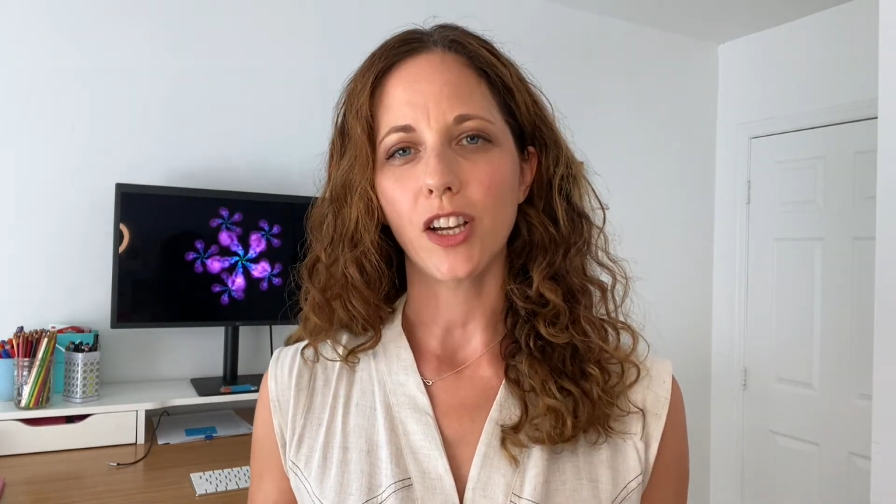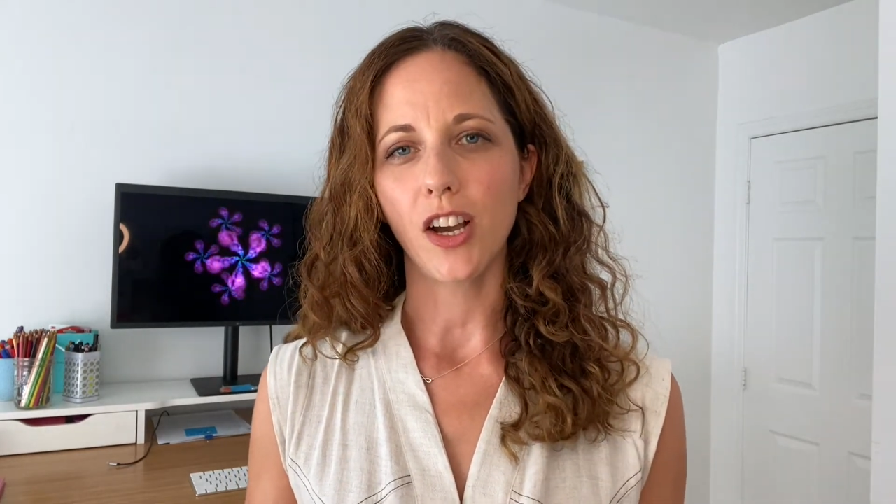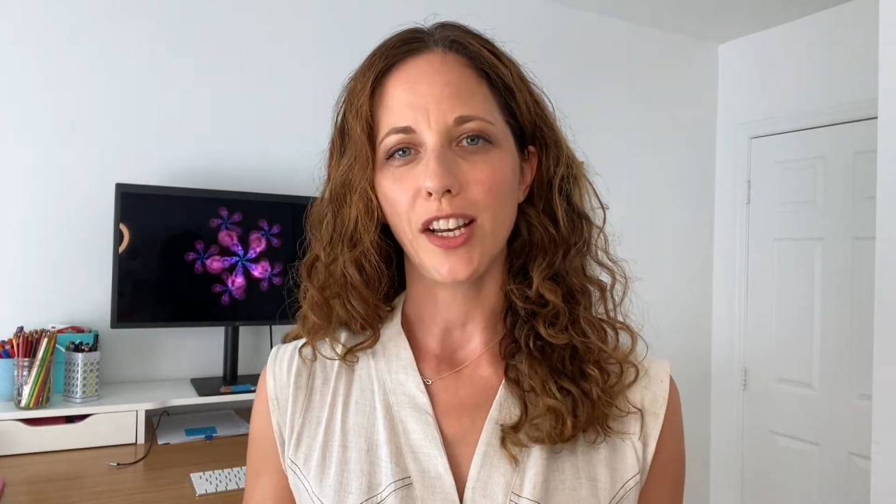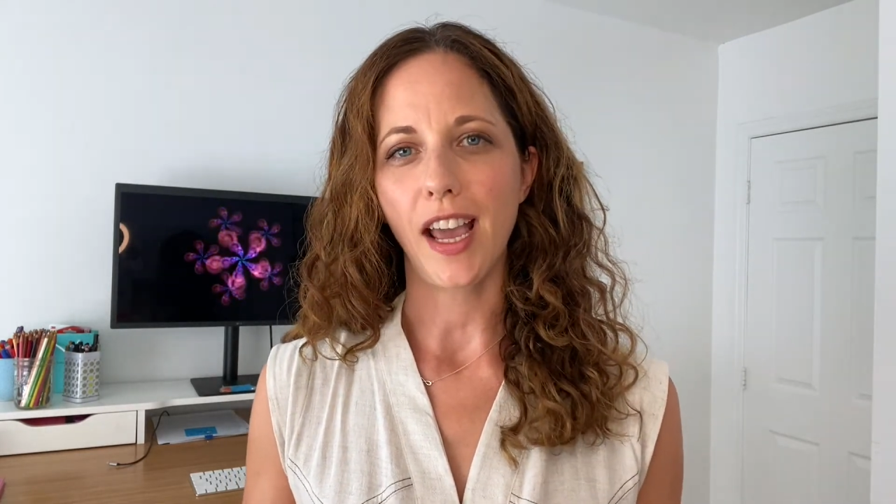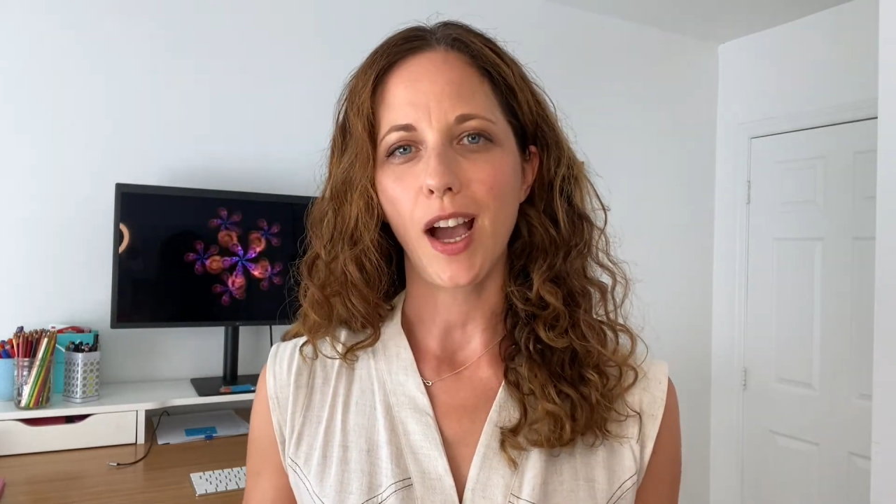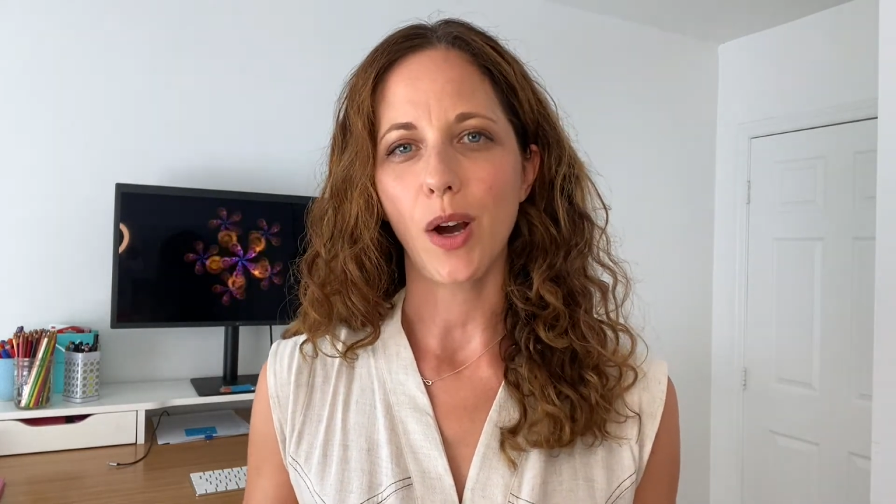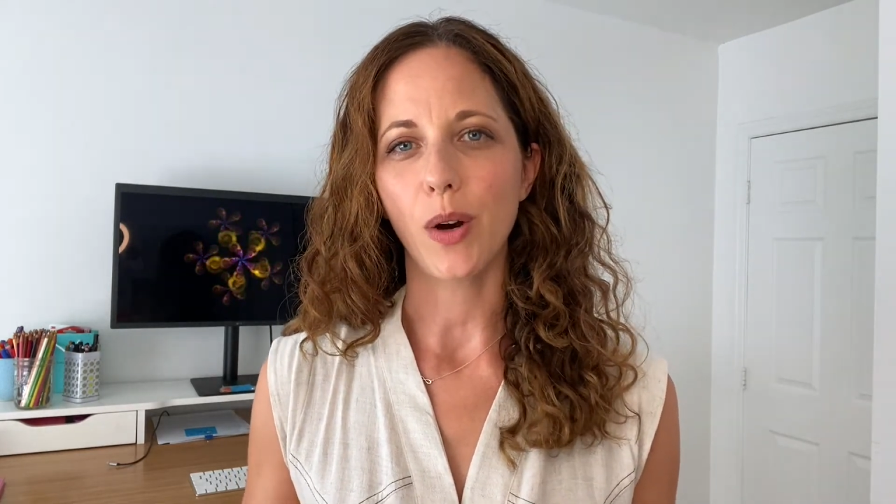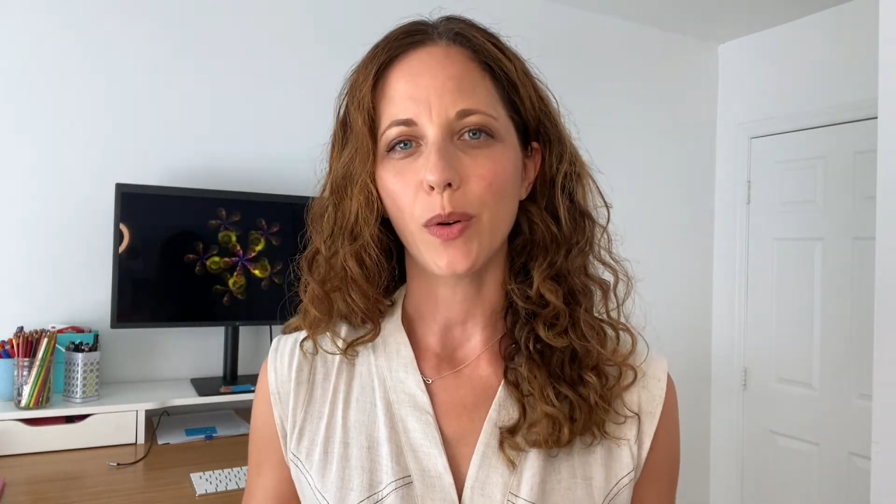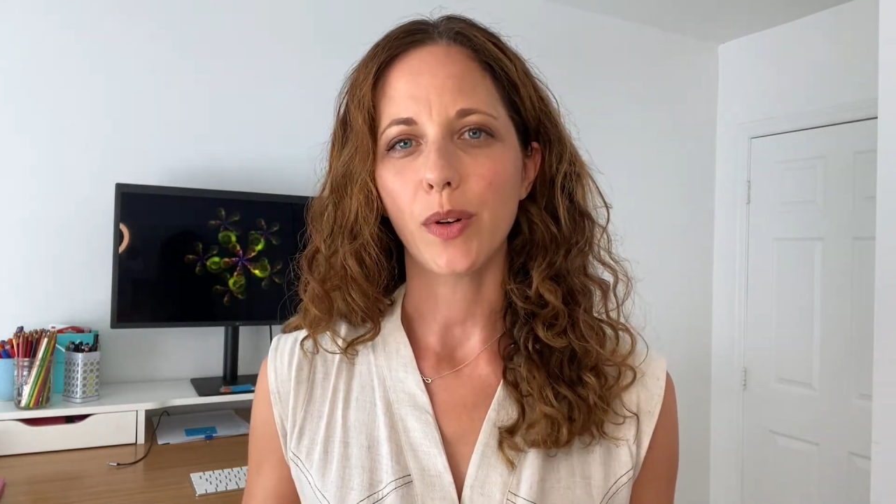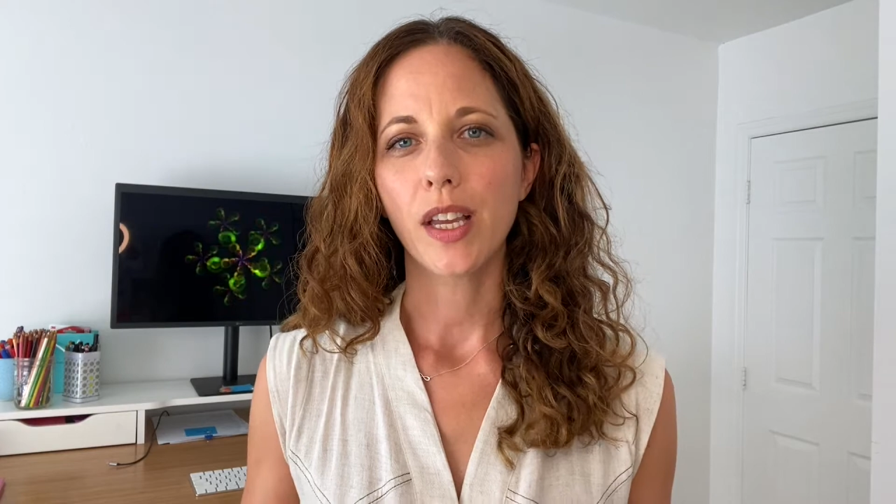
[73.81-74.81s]
on
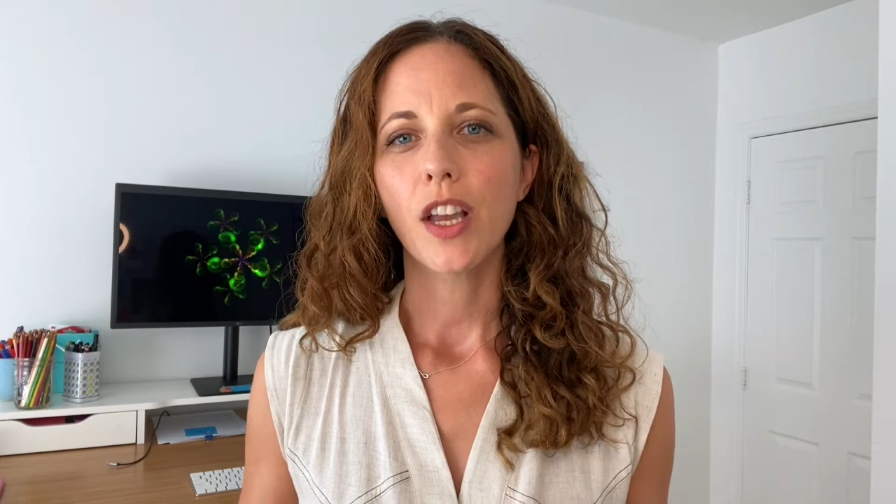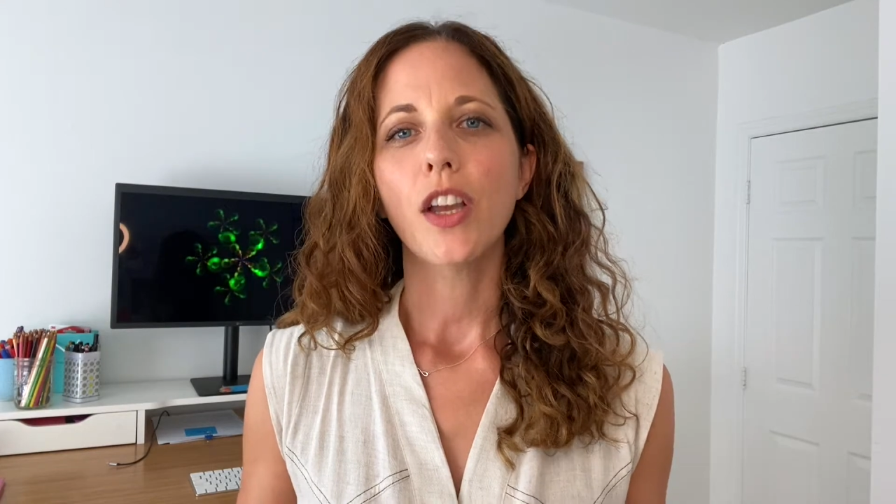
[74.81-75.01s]
how